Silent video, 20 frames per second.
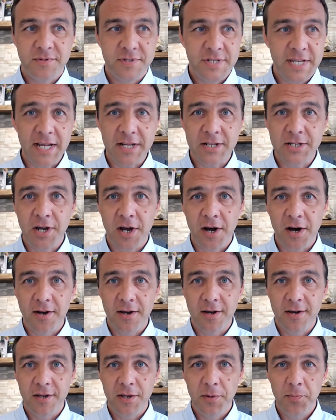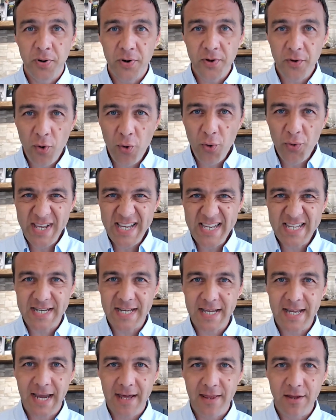TikTok, you put all these
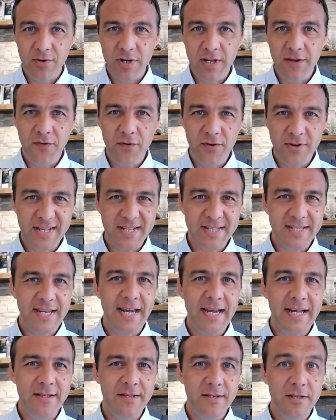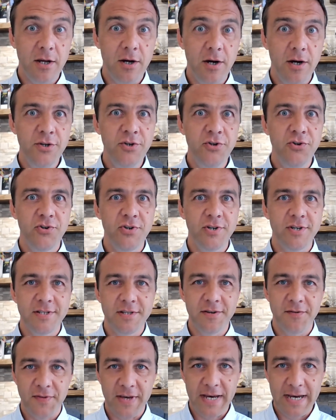together, and if you're in the tens,
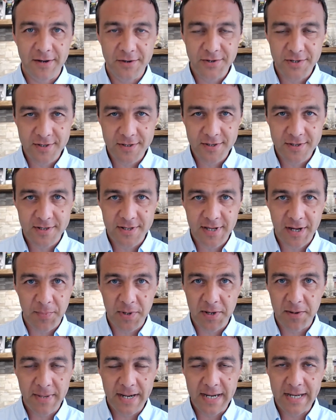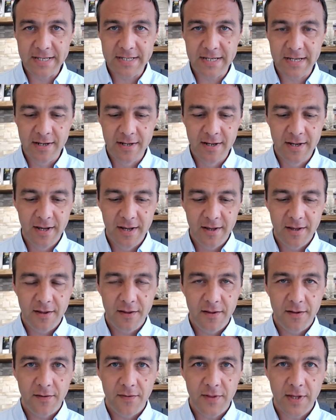hundreds of thousands, that'd be amazing,
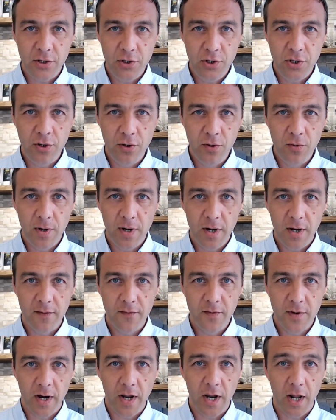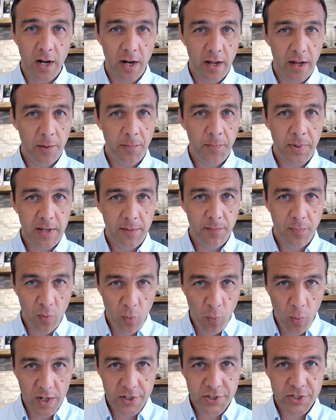then you have got a lot of
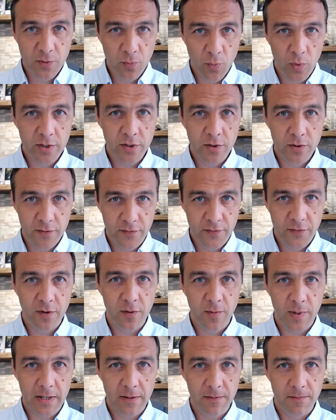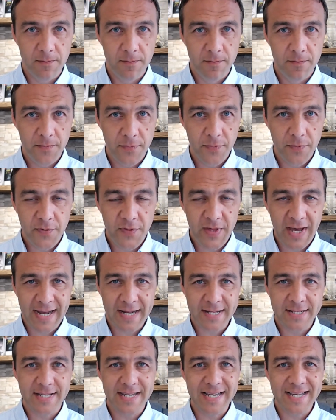people watching what you're doing.
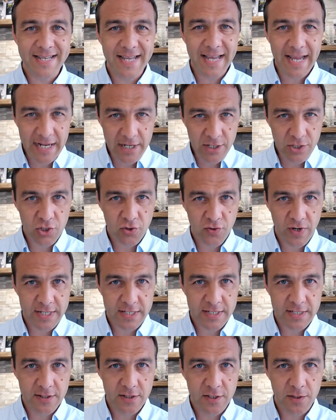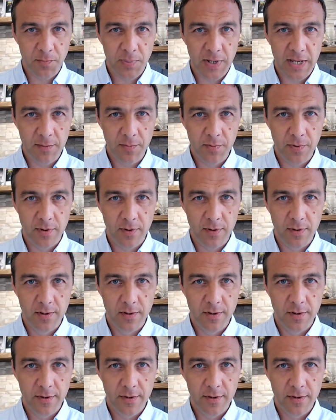That is interesting to people